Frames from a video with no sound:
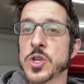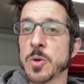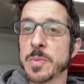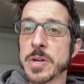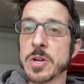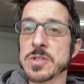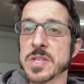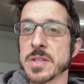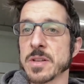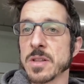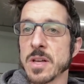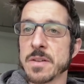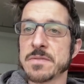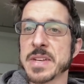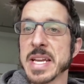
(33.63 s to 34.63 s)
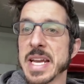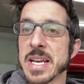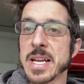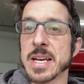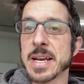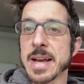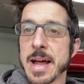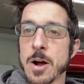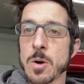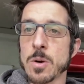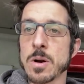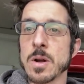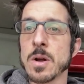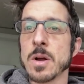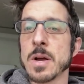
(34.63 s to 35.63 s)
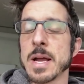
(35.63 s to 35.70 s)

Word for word: She'll be using the lift to get in and out.